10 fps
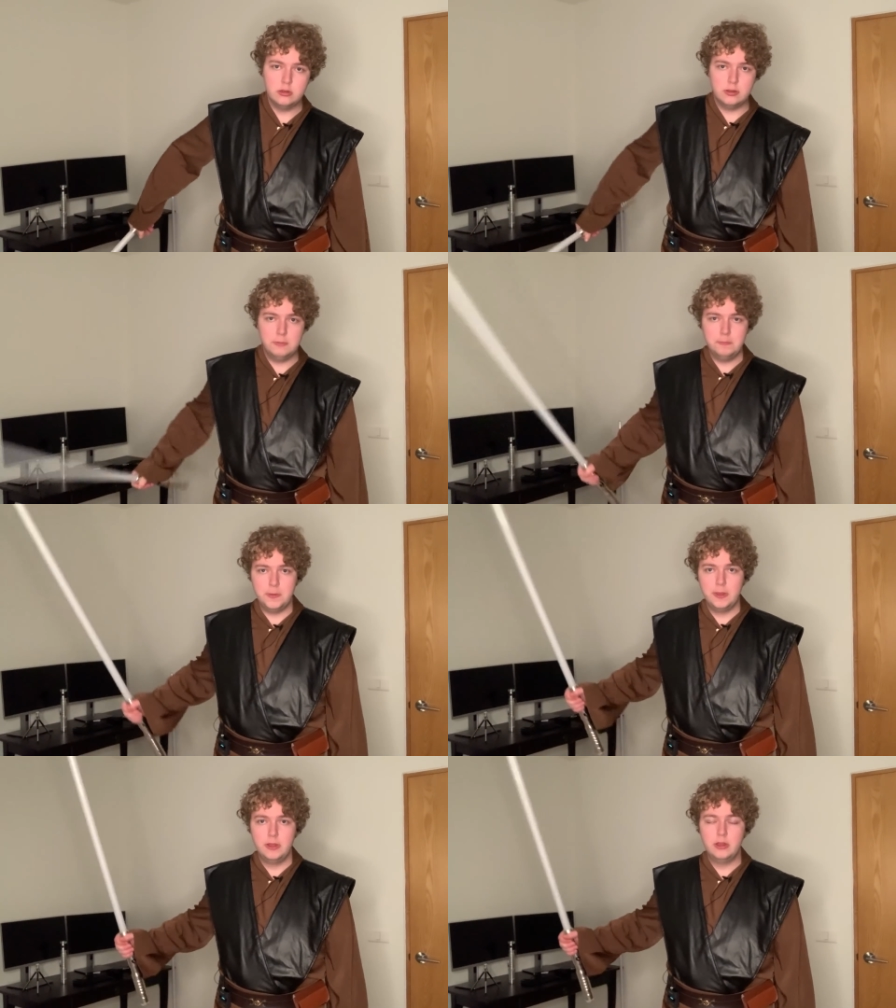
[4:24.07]
okay?
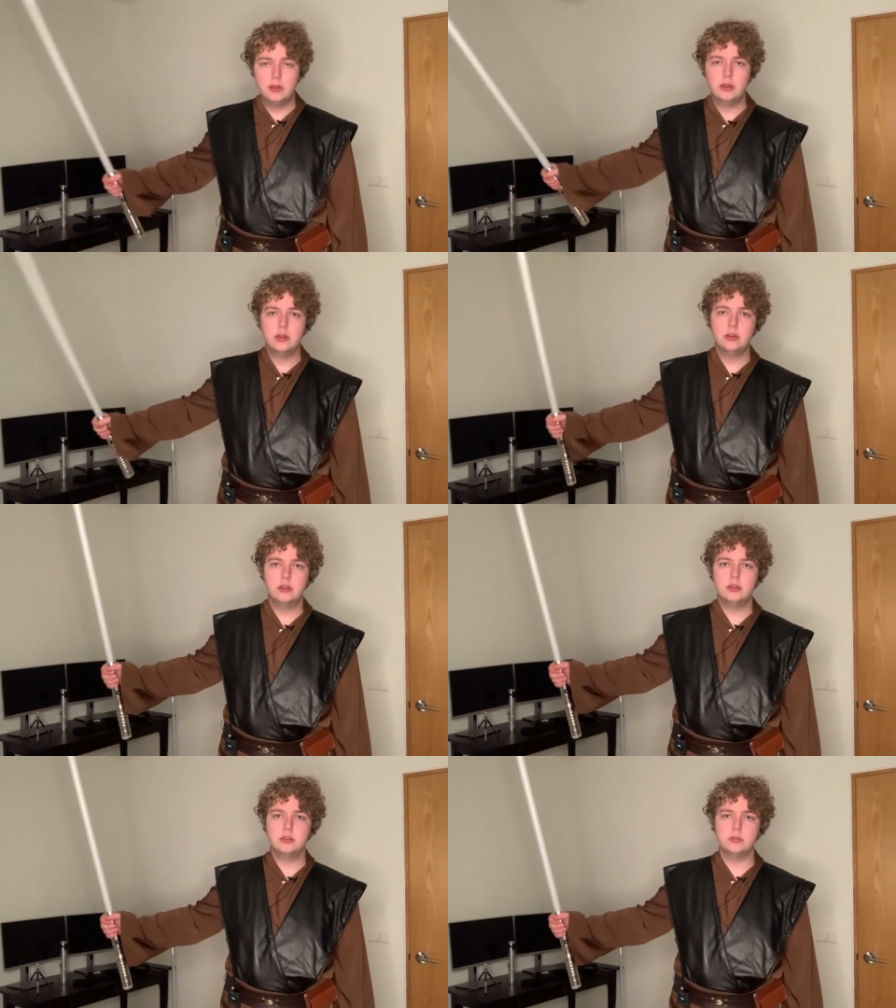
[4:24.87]

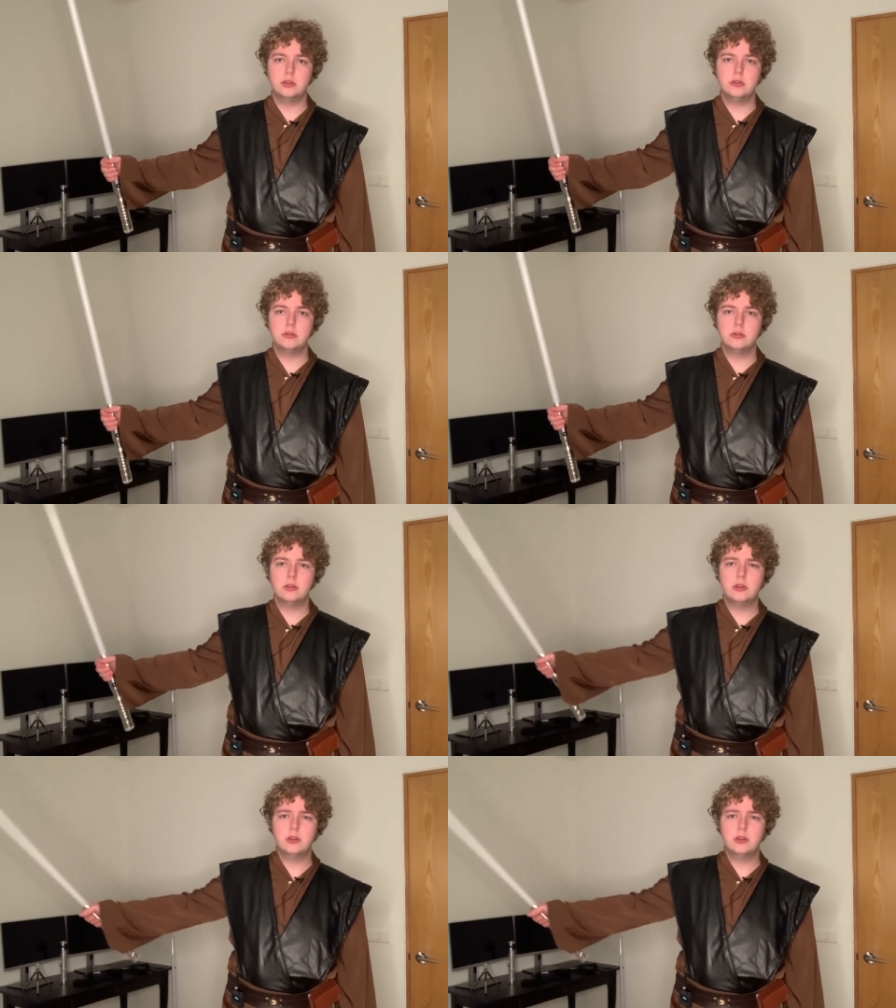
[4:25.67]
So here,